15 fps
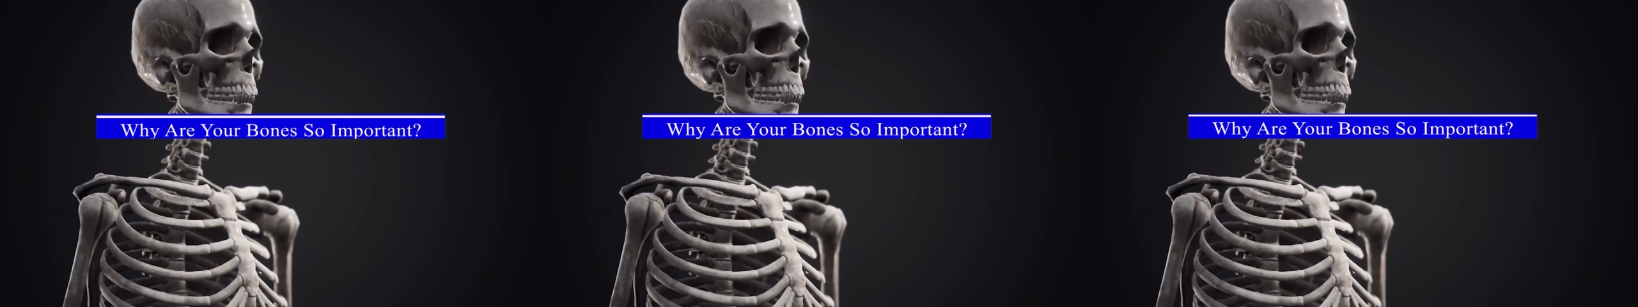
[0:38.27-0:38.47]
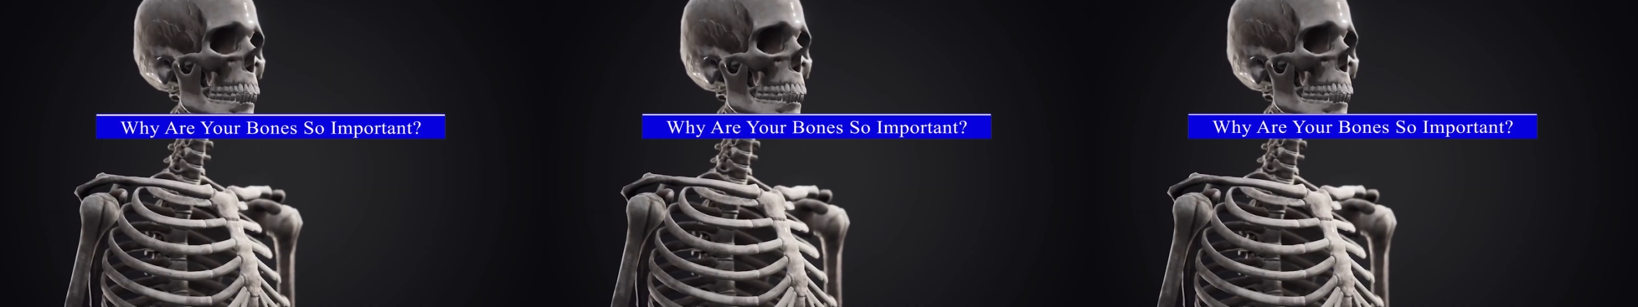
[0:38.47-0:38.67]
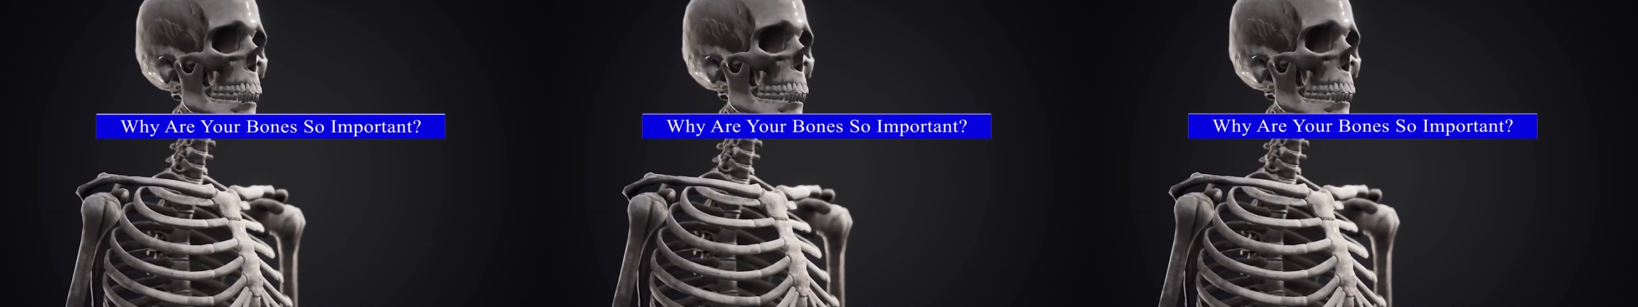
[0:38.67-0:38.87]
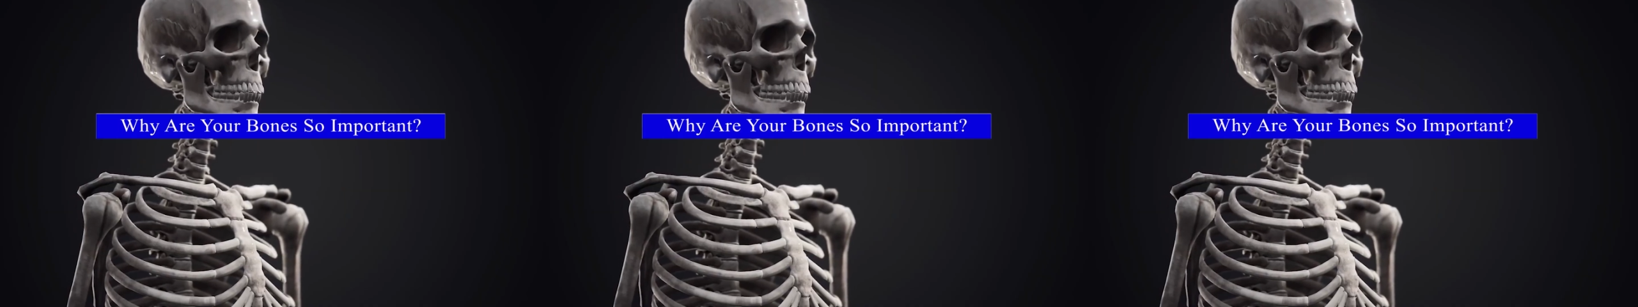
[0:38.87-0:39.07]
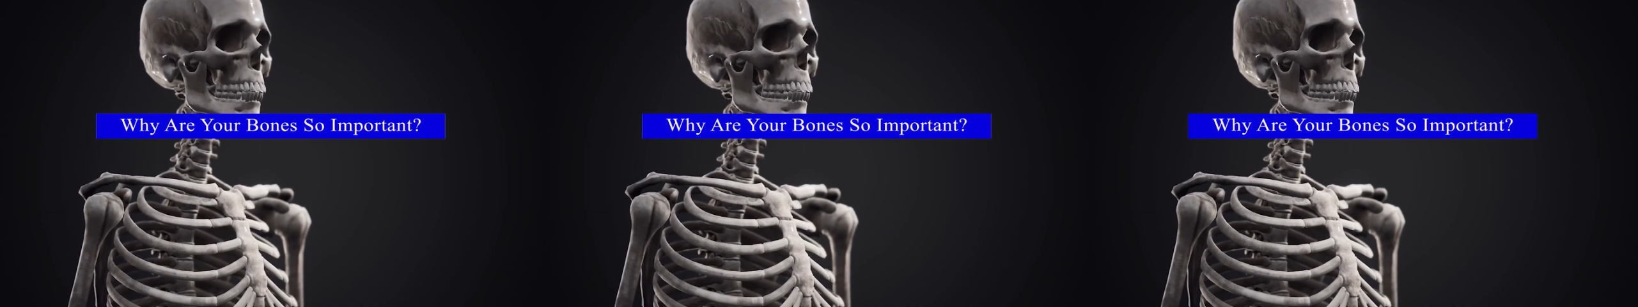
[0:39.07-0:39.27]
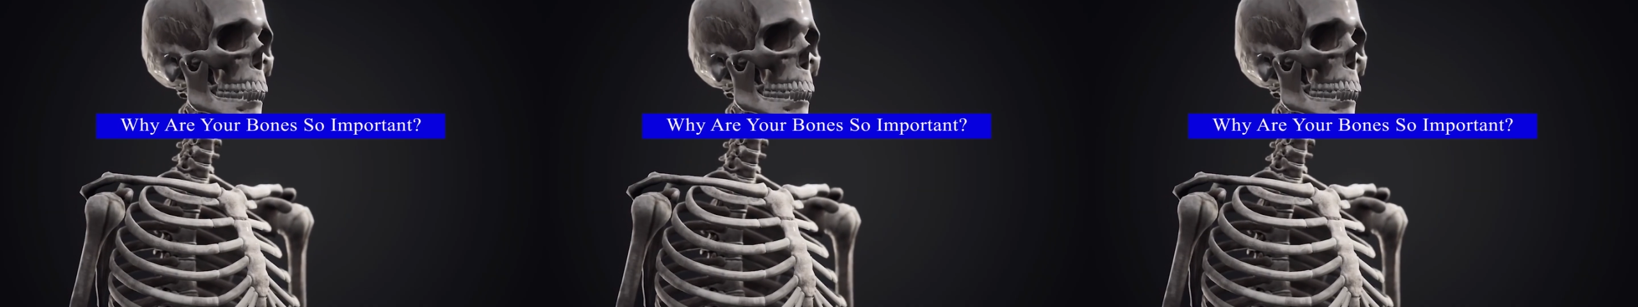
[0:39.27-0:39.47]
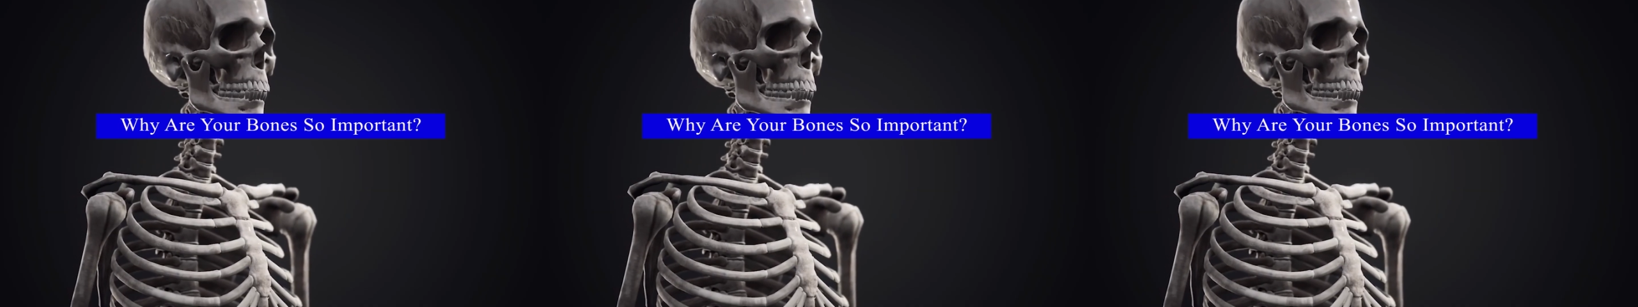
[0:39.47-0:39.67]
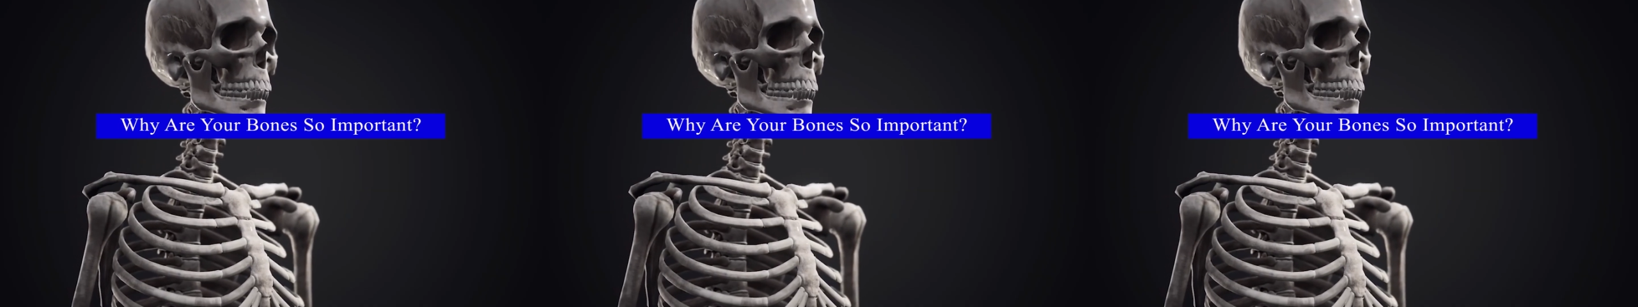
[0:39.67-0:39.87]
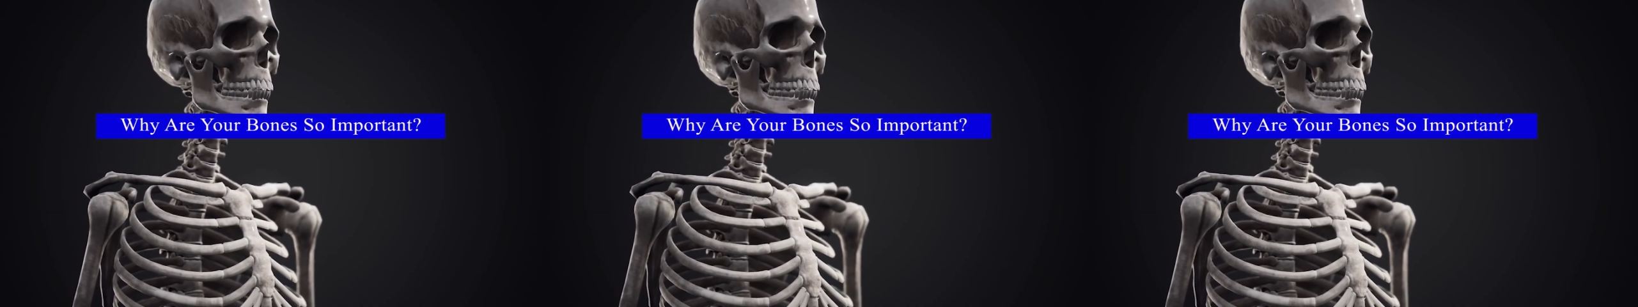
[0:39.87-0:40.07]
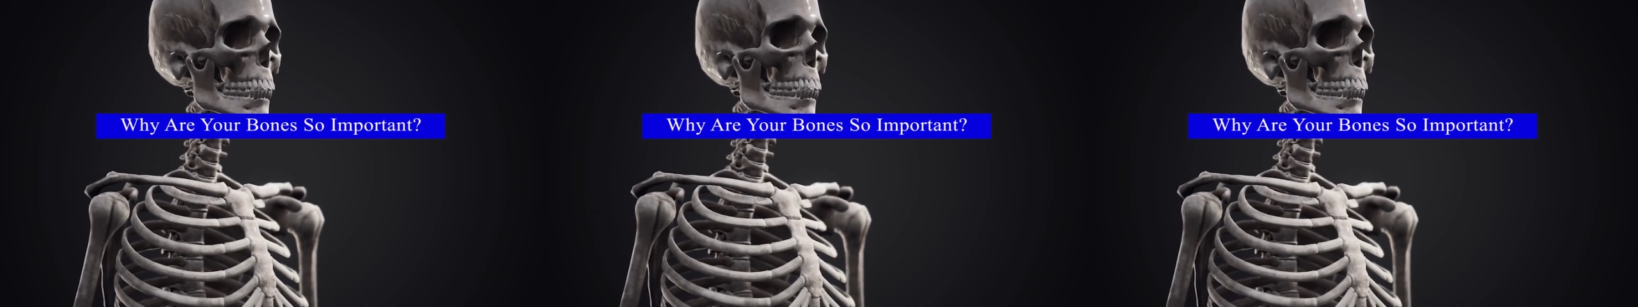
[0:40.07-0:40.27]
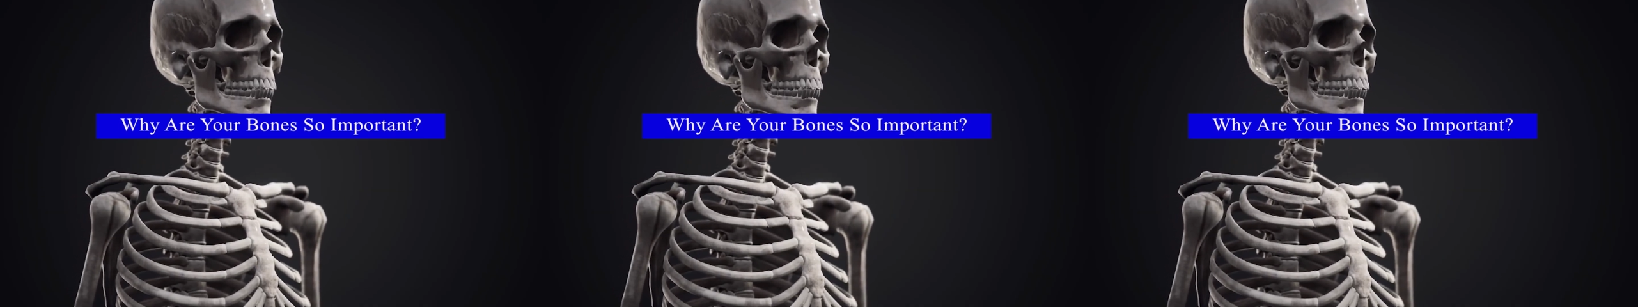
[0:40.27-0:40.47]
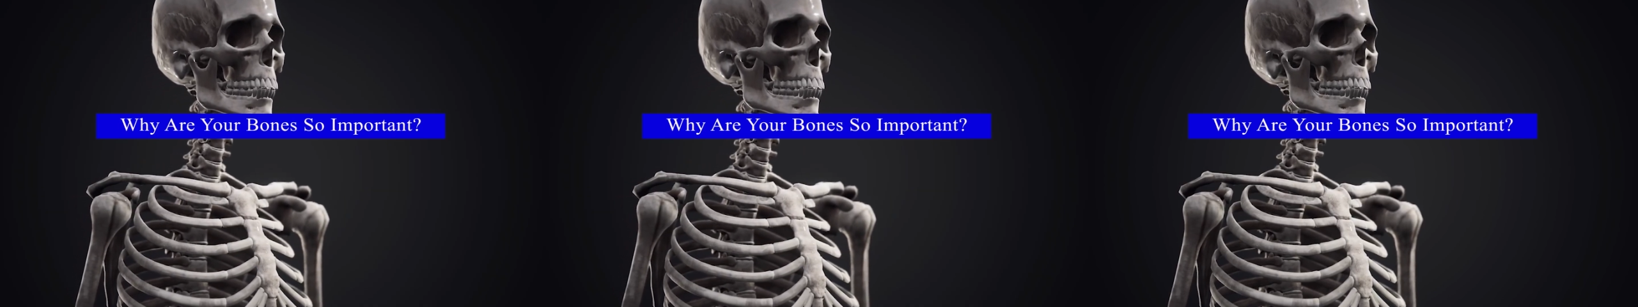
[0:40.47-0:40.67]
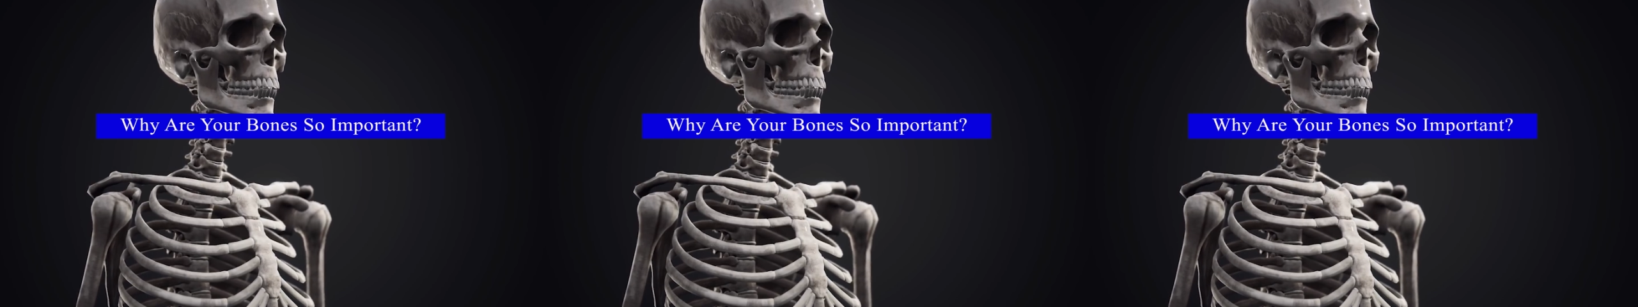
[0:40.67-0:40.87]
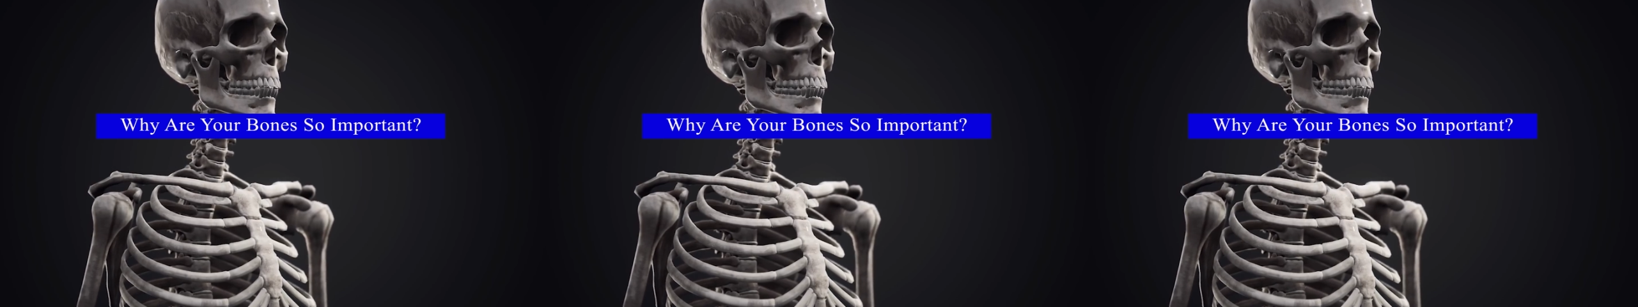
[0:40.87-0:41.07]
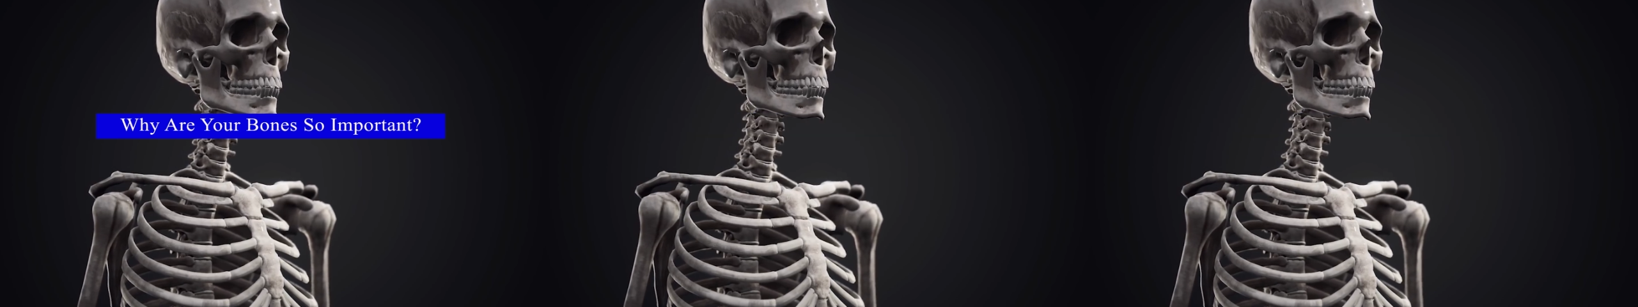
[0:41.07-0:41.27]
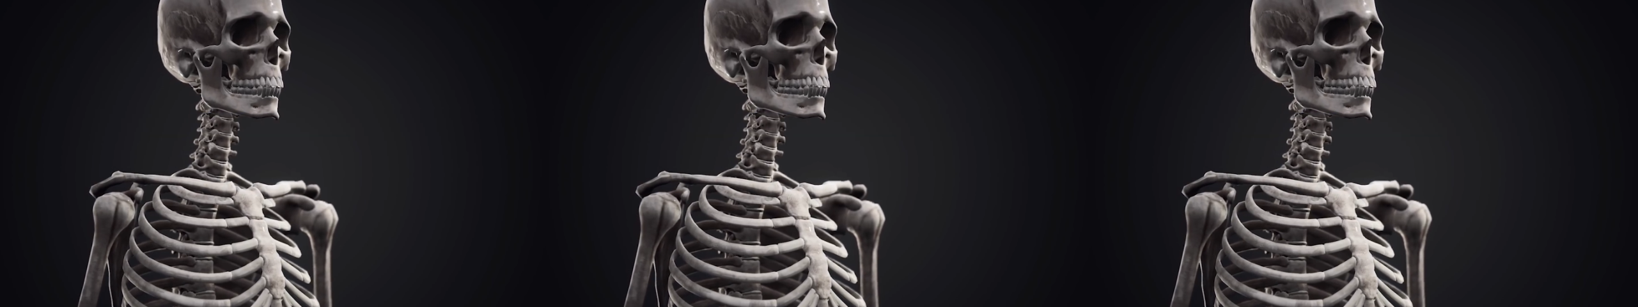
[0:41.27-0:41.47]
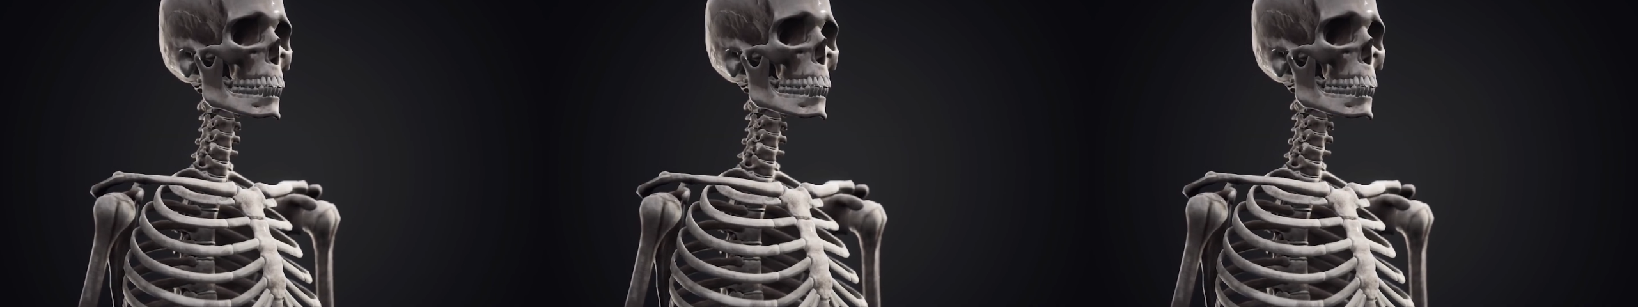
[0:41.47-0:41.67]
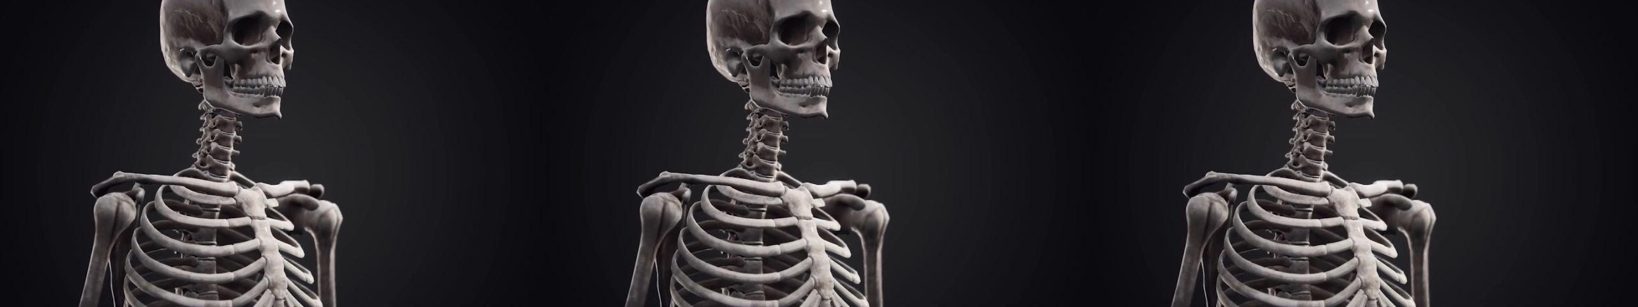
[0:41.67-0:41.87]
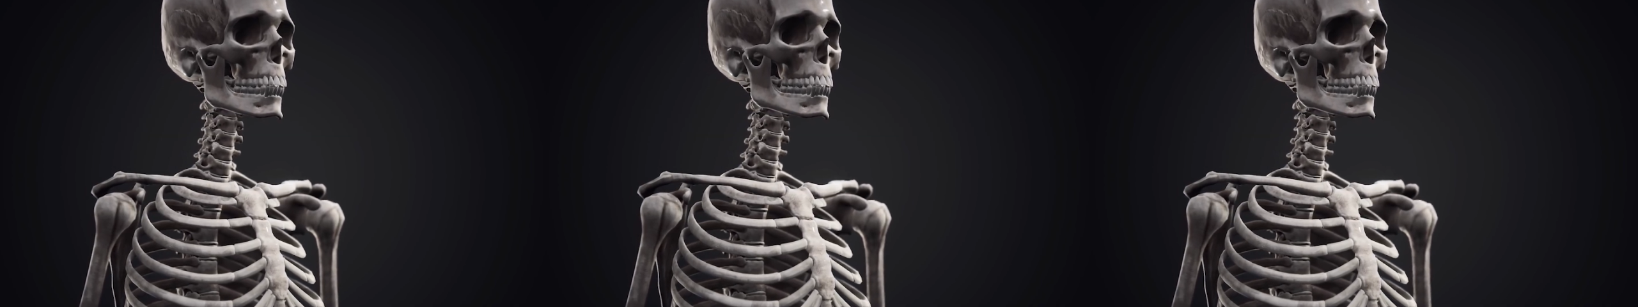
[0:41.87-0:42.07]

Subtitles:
Nobody's mouth can be seen.